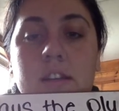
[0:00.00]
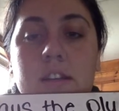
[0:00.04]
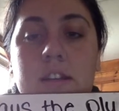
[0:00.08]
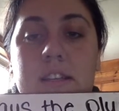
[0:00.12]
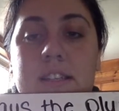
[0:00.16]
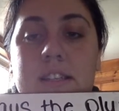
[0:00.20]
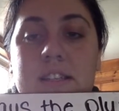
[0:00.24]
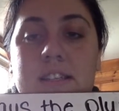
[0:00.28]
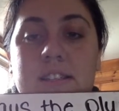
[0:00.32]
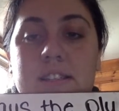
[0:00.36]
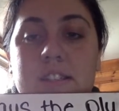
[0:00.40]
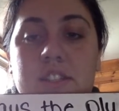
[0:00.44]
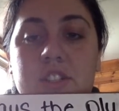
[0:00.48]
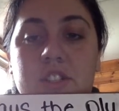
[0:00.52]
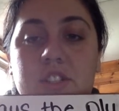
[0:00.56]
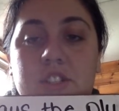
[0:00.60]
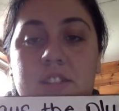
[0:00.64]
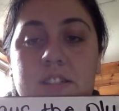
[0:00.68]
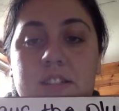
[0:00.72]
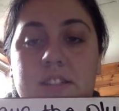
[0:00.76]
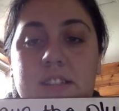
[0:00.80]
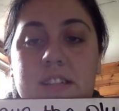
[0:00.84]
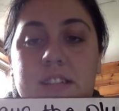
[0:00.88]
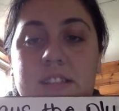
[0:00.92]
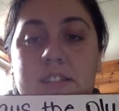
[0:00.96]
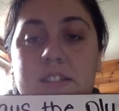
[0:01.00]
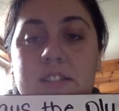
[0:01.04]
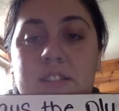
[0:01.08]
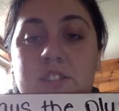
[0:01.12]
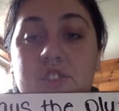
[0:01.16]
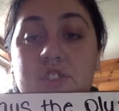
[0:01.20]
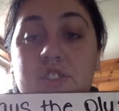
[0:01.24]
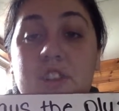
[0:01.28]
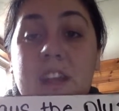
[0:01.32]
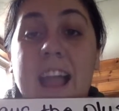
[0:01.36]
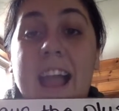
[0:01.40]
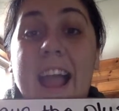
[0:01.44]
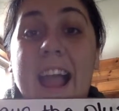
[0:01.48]
addition sentence.
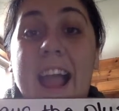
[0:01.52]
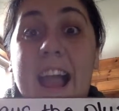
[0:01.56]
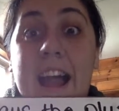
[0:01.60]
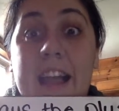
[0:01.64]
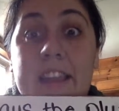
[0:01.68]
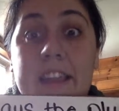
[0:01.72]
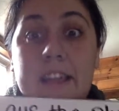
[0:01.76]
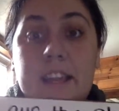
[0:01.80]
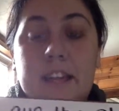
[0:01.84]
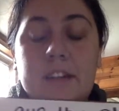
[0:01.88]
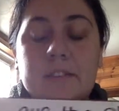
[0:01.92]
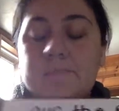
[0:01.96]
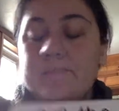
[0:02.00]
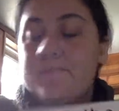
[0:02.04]
You're adding.